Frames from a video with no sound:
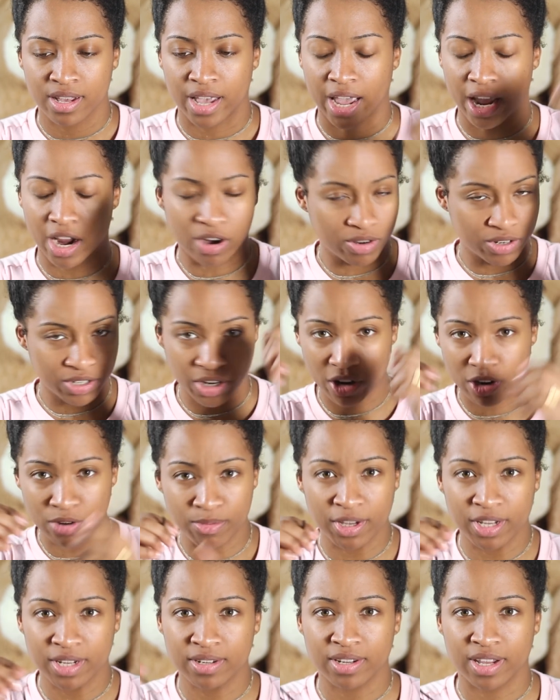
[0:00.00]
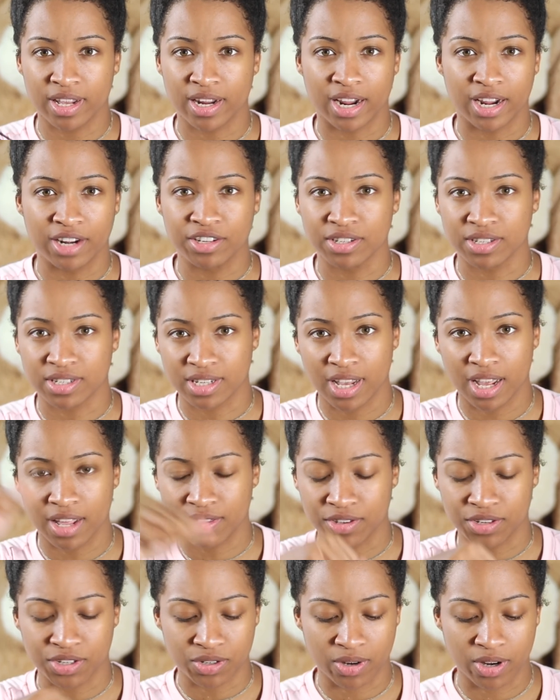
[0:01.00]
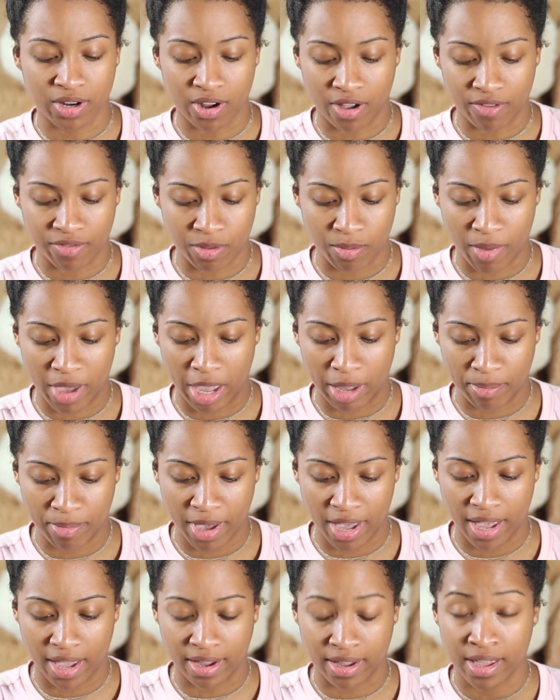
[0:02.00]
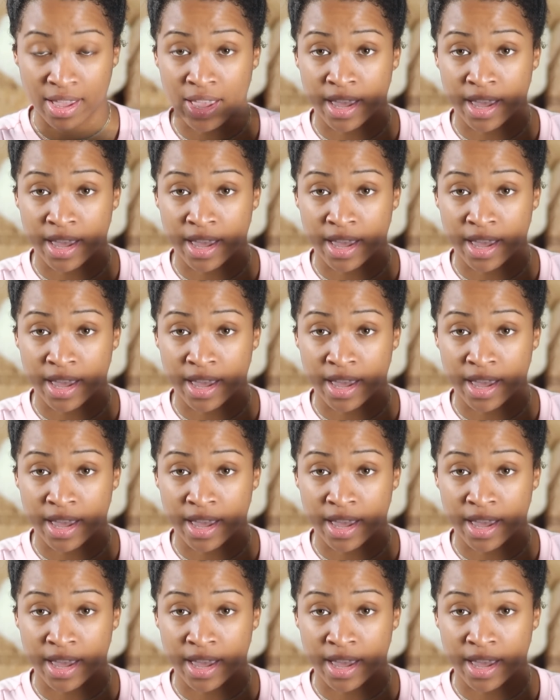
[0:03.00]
hair turban, and I just cut the string off the backpack,